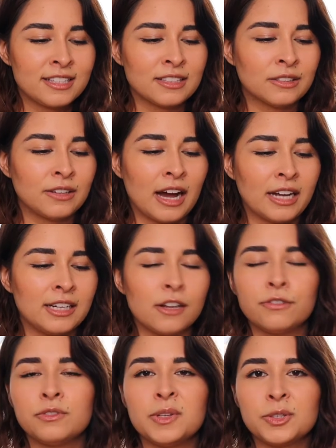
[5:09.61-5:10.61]
So I
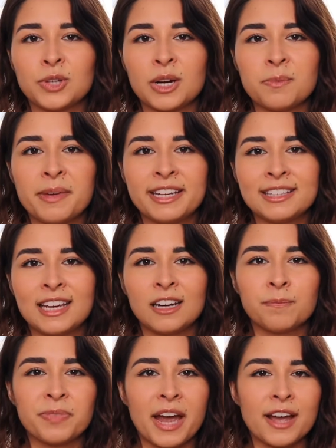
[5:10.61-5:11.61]
definitely try to
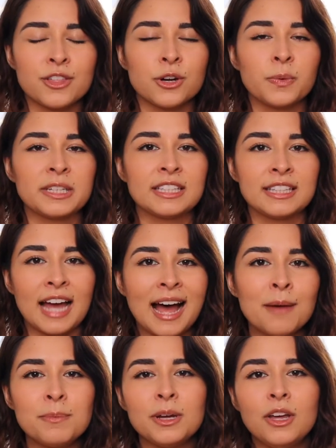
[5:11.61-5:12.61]
meditate either with an
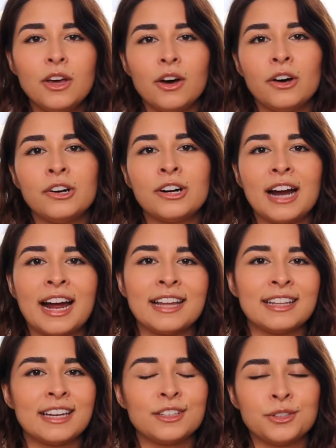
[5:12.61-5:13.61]
app or
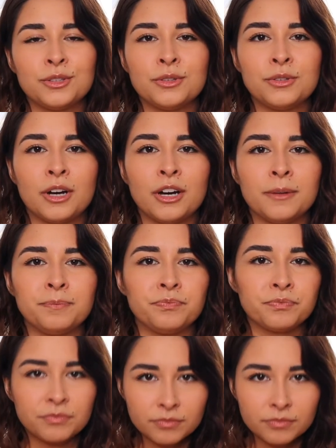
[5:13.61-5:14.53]
I like to um,